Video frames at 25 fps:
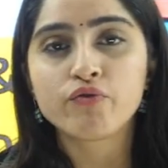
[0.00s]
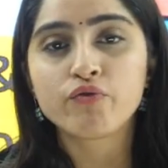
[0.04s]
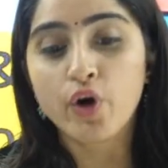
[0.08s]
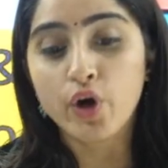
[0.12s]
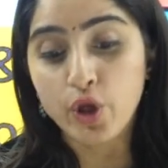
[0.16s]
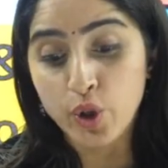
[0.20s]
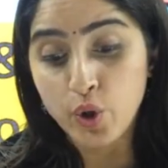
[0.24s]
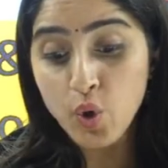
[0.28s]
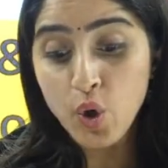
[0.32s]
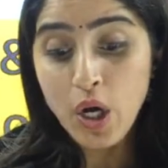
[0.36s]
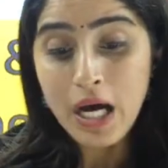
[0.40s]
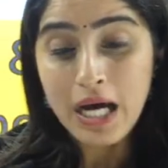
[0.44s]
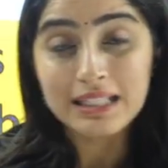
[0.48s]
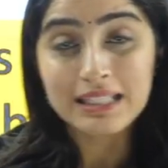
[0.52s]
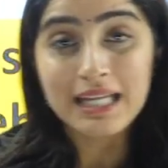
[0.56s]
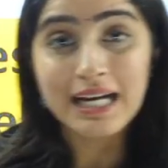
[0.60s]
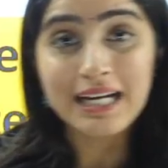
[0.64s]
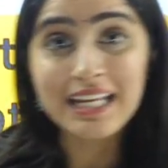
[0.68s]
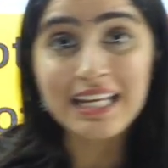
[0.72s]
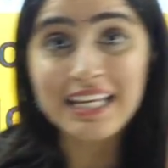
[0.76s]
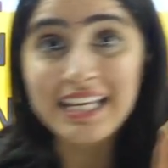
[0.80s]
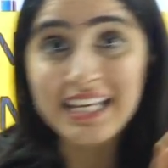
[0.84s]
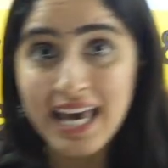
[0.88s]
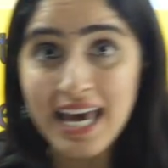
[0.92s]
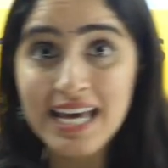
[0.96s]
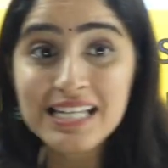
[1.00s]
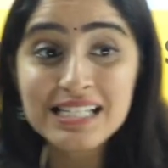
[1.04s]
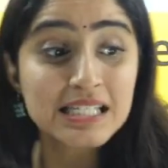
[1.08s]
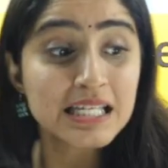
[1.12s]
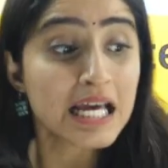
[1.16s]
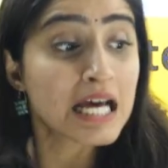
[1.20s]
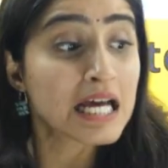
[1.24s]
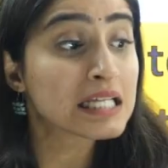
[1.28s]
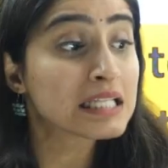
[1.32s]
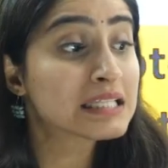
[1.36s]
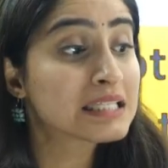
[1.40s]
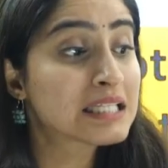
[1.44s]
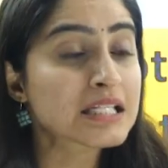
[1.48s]
for you, that yes,
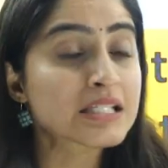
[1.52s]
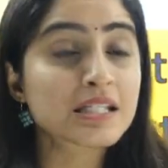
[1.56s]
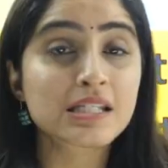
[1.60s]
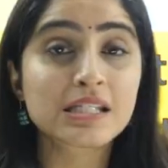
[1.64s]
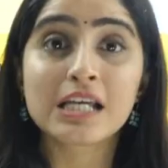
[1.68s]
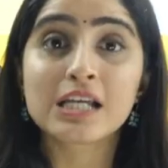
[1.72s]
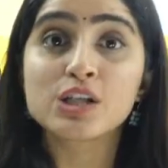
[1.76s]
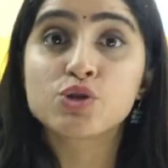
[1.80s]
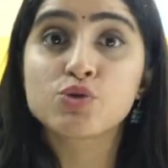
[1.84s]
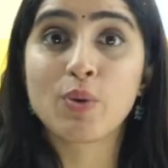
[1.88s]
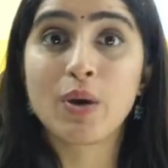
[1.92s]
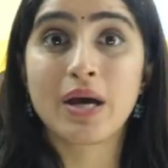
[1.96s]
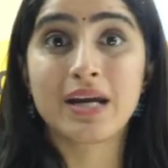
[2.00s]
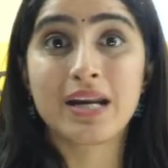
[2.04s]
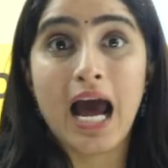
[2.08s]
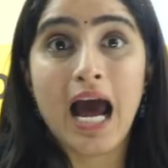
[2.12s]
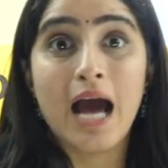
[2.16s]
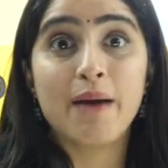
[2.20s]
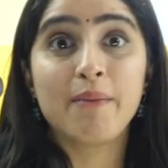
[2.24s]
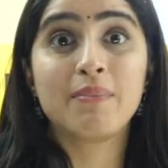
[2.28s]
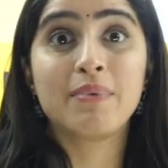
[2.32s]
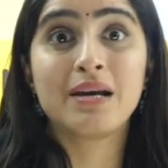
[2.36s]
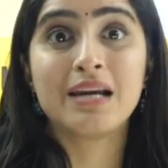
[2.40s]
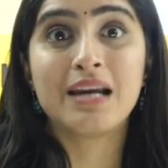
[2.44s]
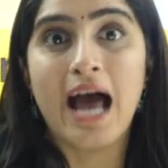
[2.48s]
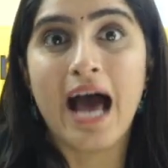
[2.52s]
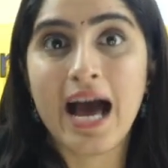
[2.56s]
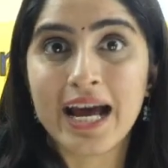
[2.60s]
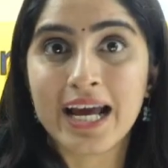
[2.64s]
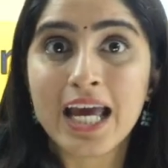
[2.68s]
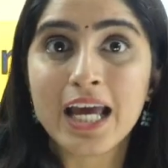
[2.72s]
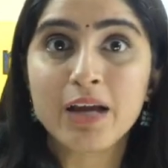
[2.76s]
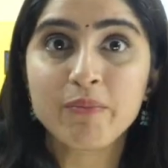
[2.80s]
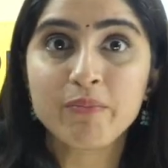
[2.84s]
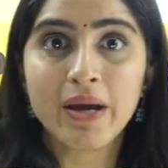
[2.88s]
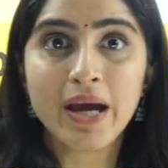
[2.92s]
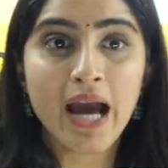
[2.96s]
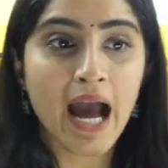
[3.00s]
this is where I'm
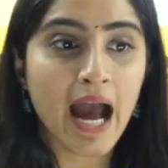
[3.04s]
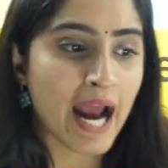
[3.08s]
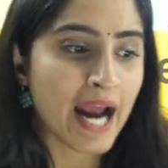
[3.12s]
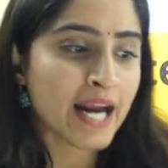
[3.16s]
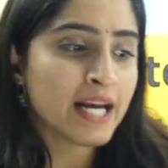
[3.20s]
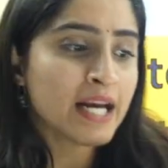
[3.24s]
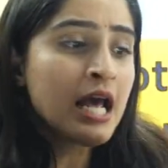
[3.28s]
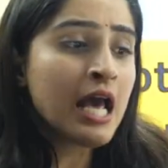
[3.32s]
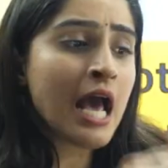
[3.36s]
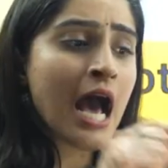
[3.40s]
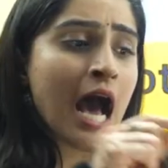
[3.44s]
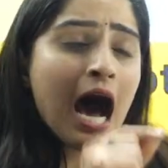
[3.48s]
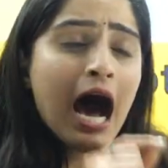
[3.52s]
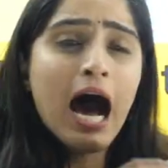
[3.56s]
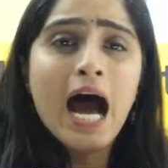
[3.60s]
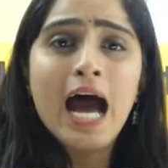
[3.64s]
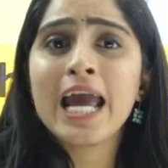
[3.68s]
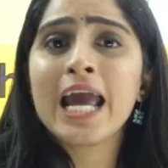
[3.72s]
lagging behind. I